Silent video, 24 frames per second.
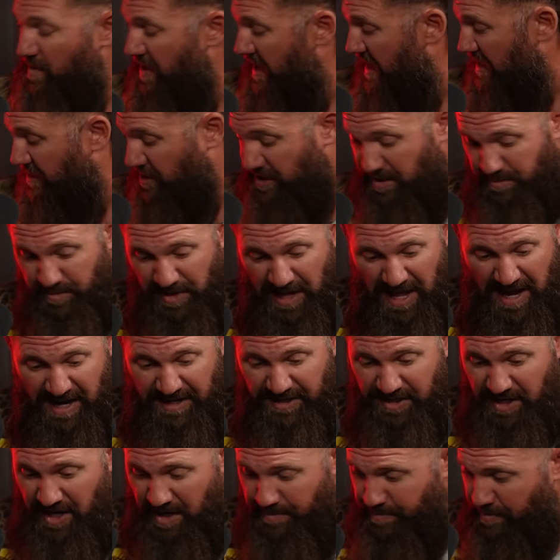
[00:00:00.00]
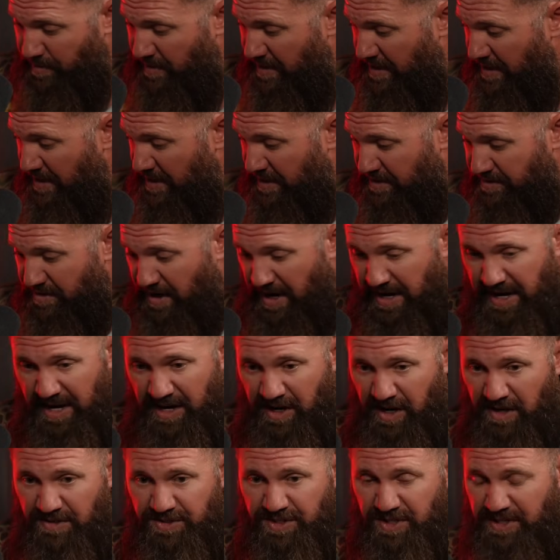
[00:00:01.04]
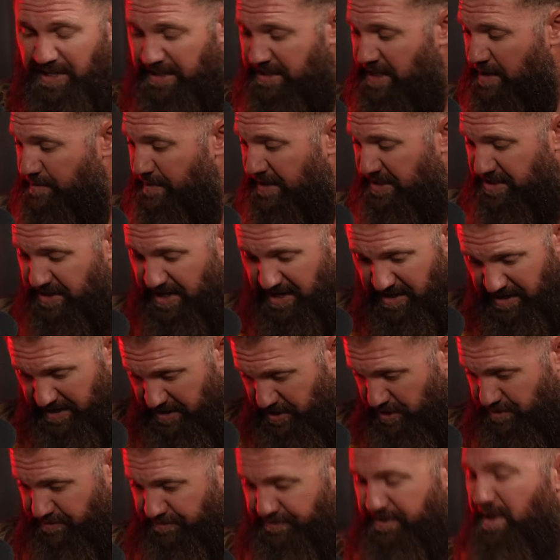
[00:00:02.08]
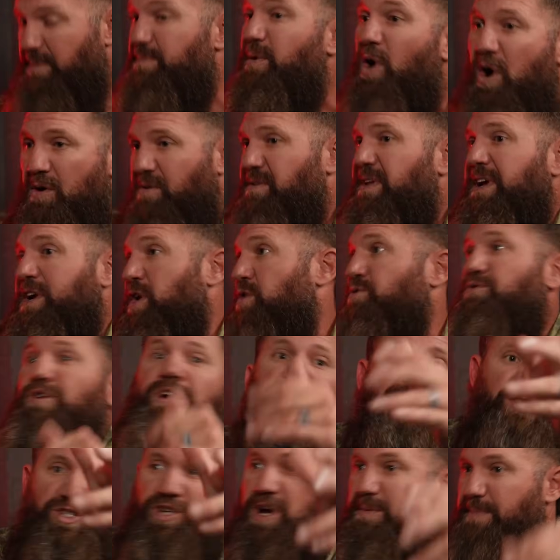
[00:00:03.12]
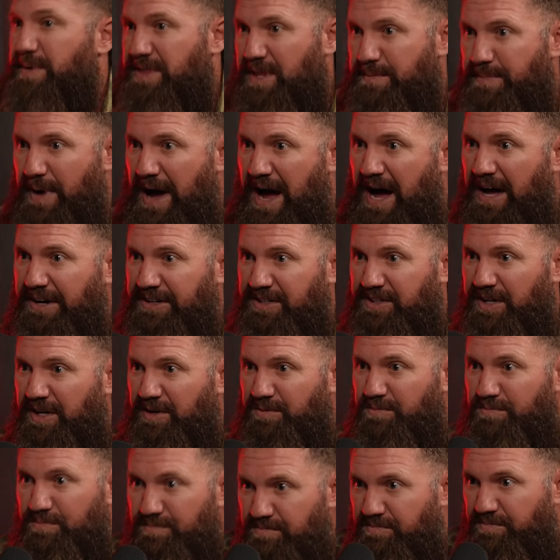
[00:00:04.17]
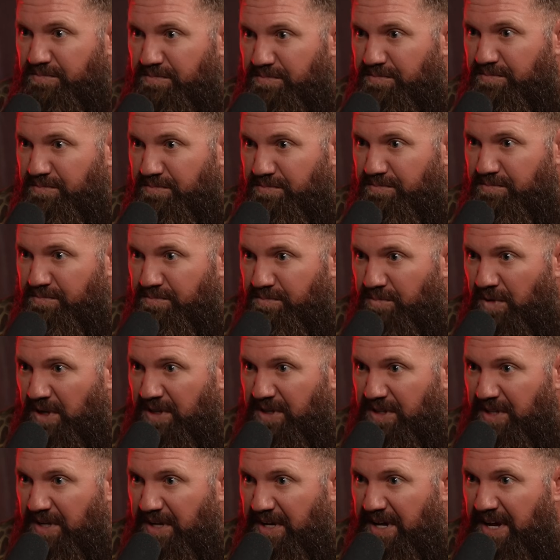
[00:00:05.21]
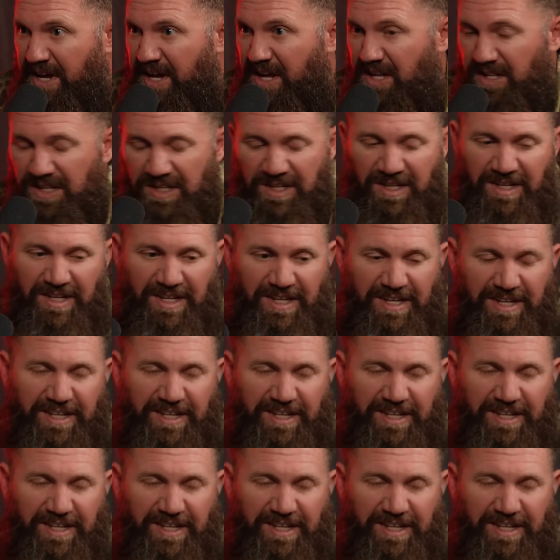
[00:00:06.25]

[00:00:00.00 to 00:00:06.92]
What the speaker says: Like, we had some lined up, right, and also like 10 minutes later they just flip over and they go run, jump in the pond. You're like, what the hell,